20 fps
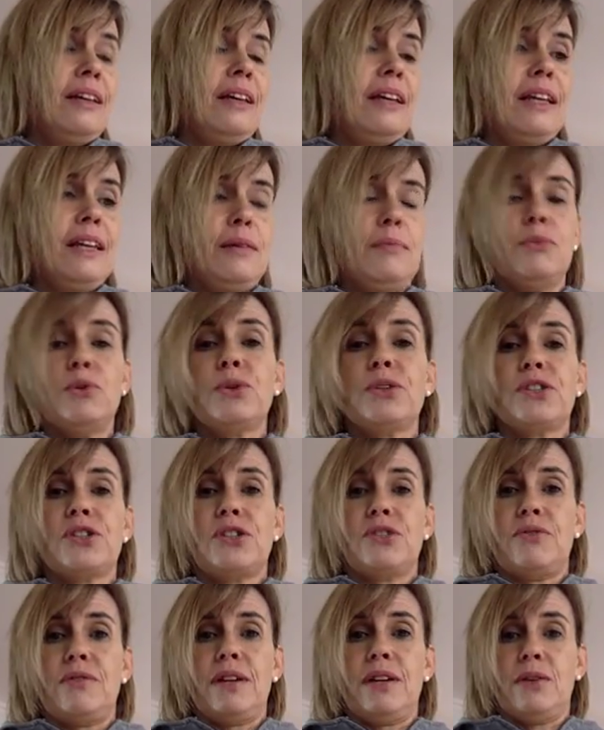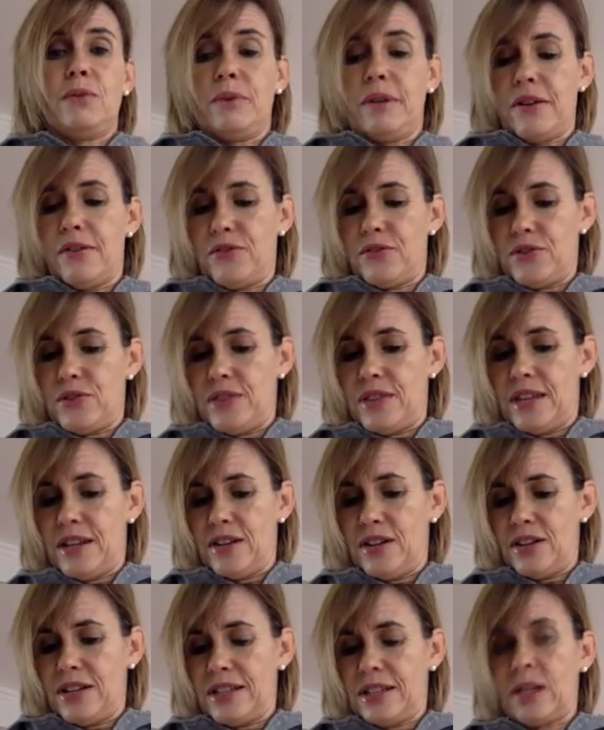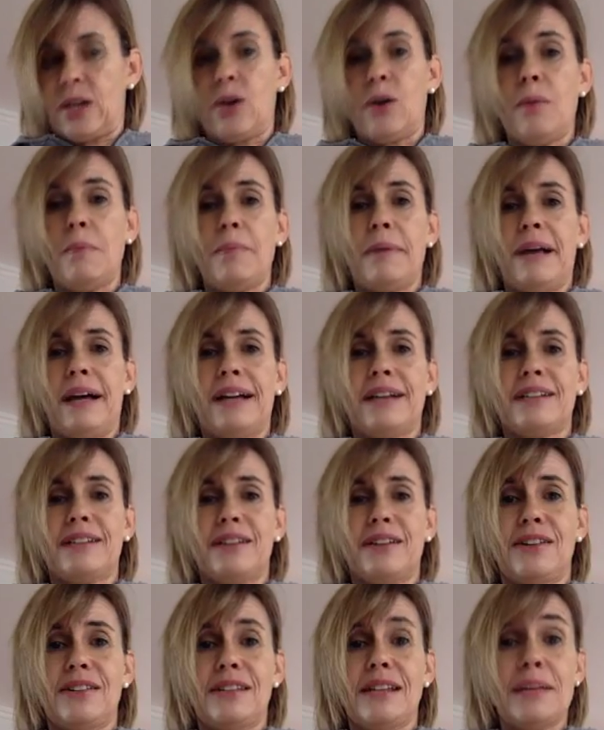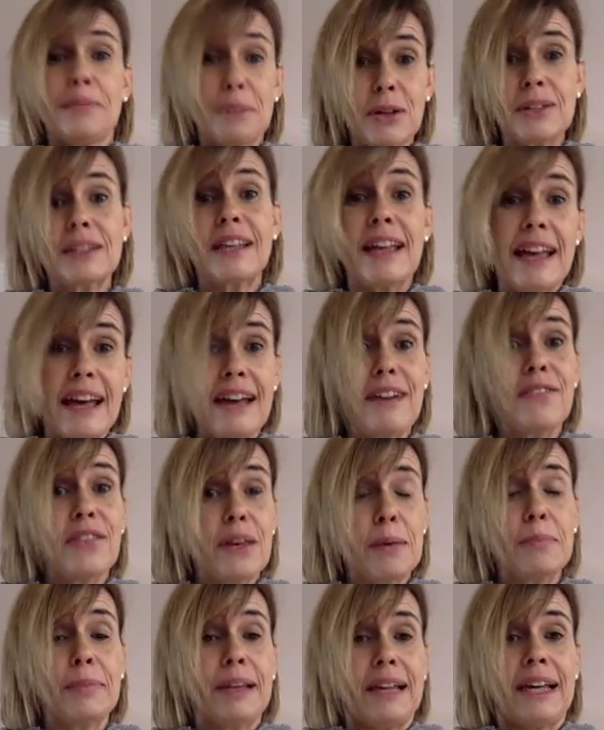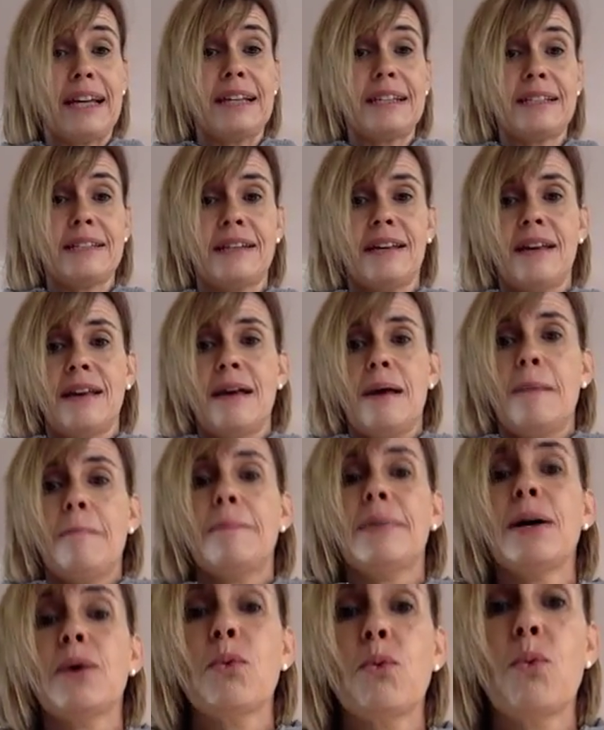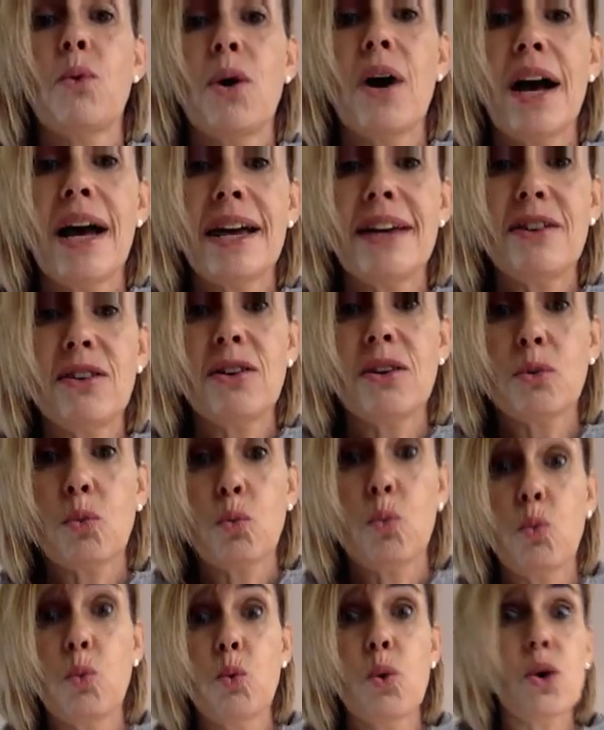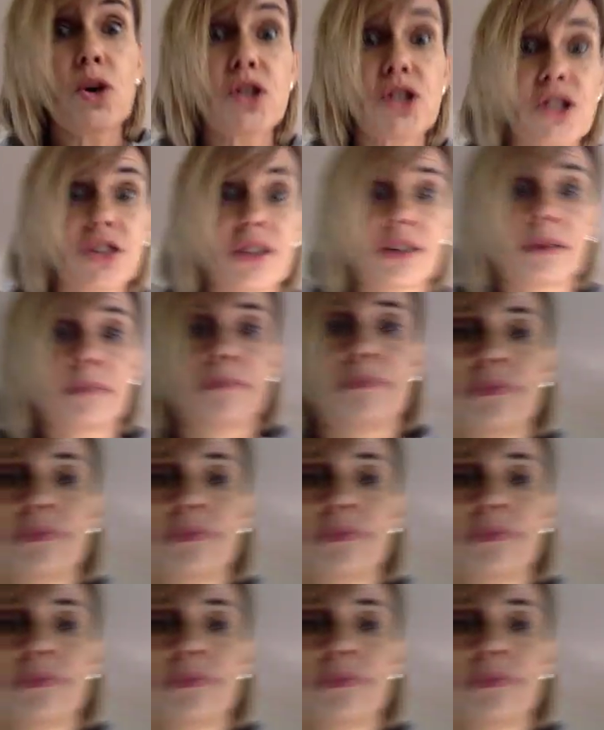any moisture in or whatever, and they're nice and compact. So Snap-Locks, they have their place, but why not wash them?